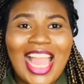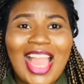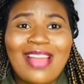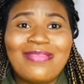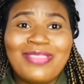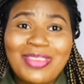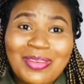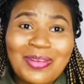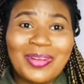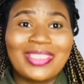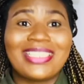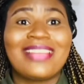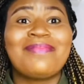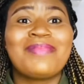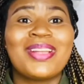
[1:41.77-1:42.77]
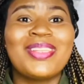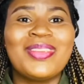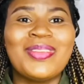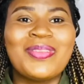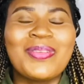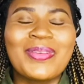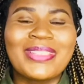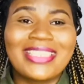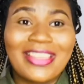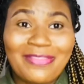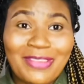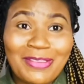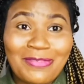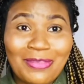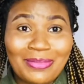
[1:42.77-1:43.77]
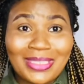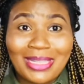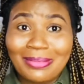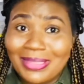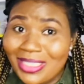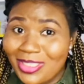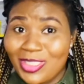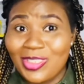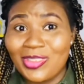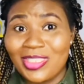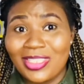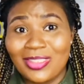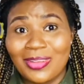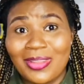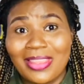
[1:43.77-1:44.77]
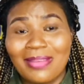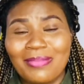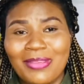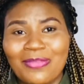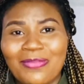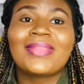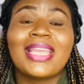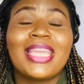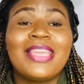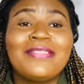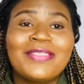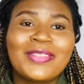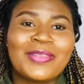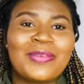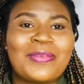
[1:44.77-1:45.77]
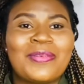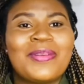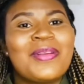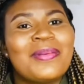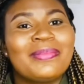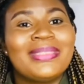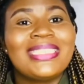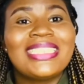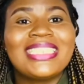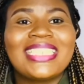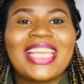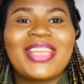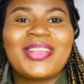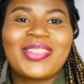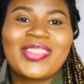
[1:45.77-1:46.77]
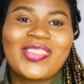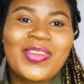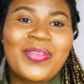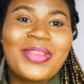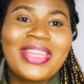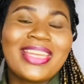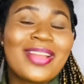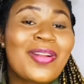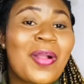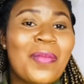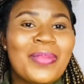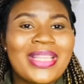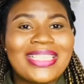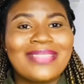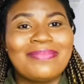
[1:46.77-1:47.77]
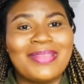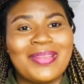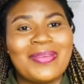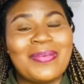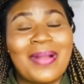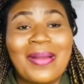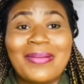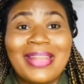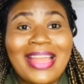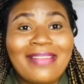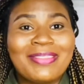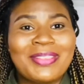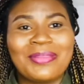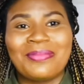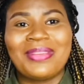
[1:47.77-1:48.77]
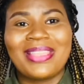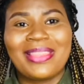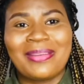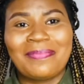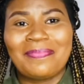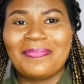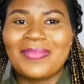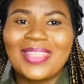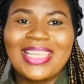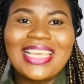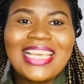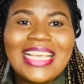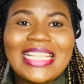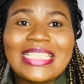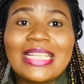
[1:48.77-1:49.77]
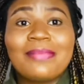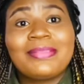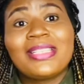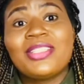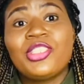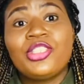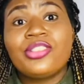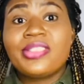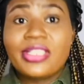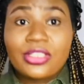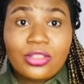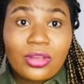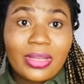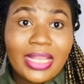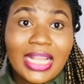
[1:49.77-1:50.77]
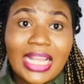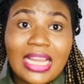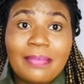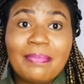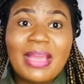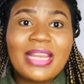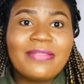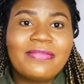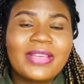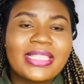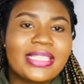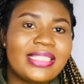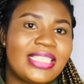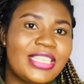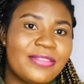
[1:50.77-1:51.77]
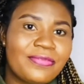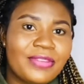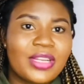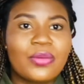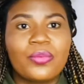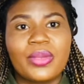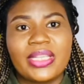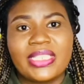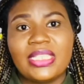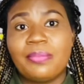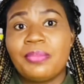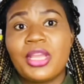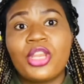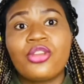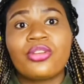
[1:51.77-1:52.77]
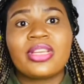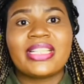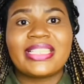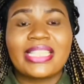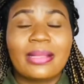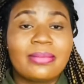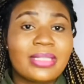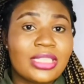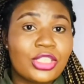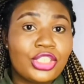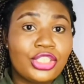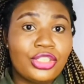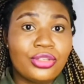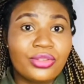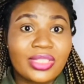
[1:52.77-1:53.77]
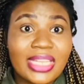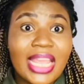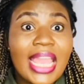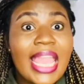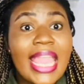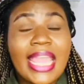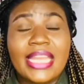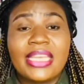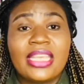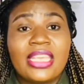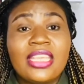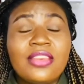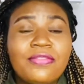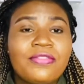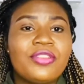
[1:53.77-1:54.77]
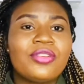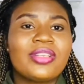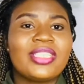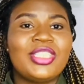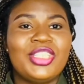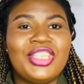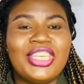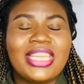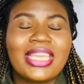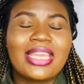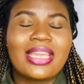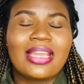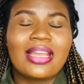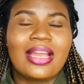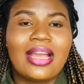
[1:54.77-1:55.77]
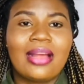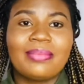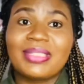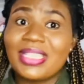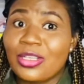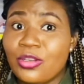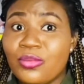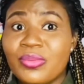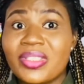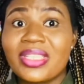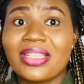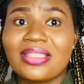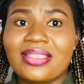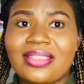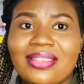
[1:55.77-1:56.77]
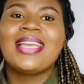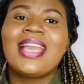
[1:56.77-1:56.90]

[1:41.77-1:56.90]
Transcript: have you or someone you know suffered from substance use disorder before? If so, please share your story in the comments below. I would love to read them. Substance use disorder can manifest in different ways depending on the substance used and the individual's unique um, circumstances.